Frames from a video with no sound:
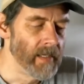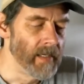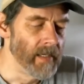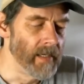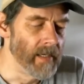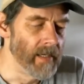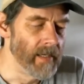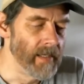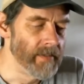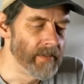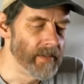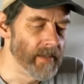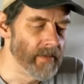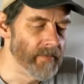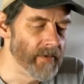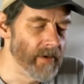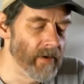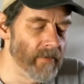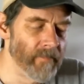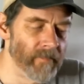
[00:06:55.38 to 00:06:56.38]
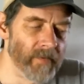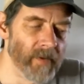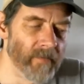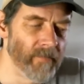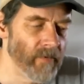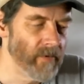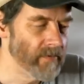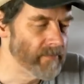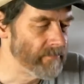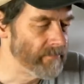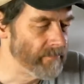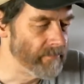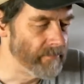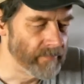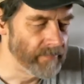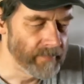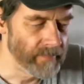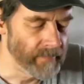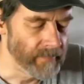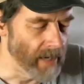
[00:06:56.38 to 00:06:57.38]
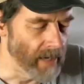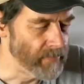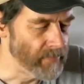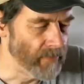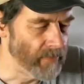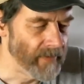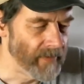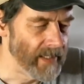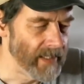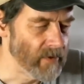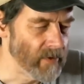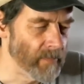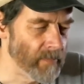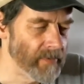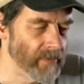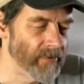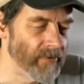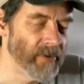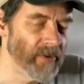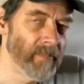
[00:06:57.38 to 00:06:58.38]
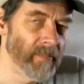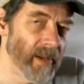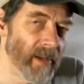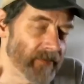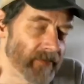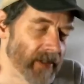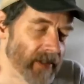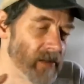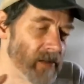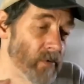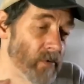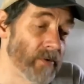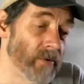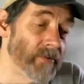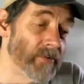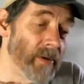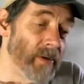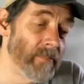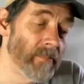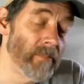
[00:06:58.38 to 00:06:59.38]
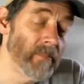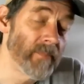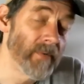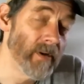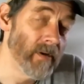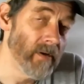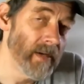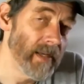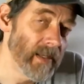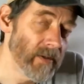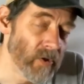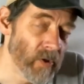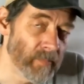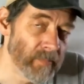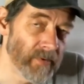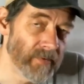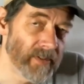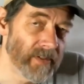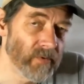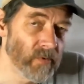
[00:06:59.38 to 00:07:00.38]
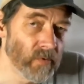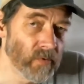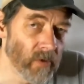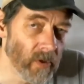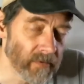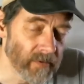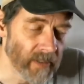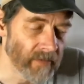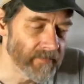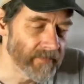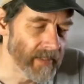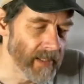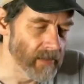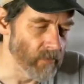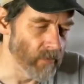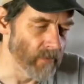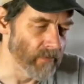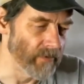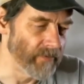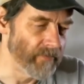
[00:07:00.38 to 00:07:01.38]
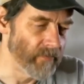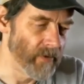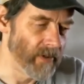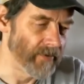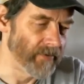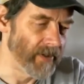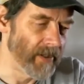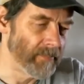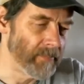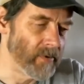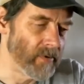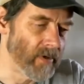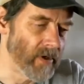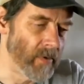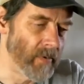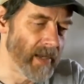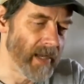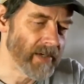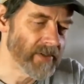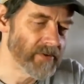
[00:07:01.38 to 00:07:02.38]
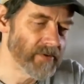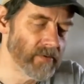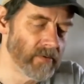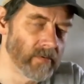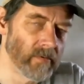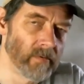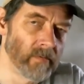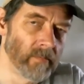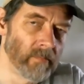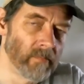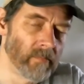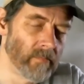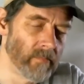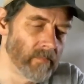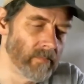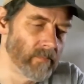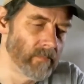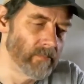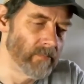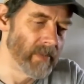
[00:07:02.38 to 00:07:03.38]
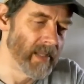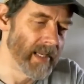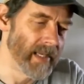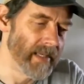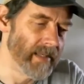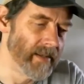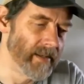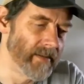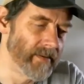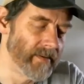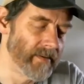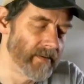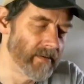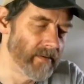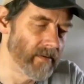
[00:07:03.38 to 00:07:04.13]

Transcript: And there are different types of helicopters. Some have tail rotors. There are helicopters that do not have tail rotors. For example, coaxial bladed